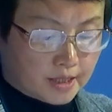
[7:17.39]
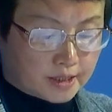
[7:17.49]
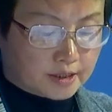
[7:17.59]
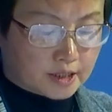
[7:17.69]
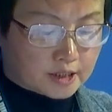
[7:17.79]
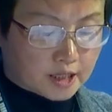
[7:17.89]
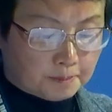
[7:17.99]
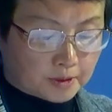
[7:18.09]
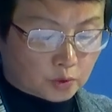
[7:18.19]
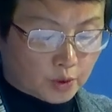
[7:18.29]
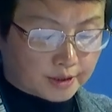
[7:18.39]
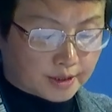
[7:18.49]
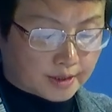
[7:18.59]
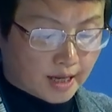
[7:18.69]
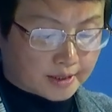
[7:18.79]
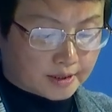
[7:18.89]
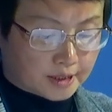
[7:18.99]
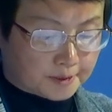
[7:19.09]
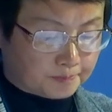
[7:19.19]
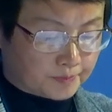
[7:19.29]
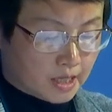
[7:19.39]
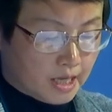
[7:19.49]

In December 2019,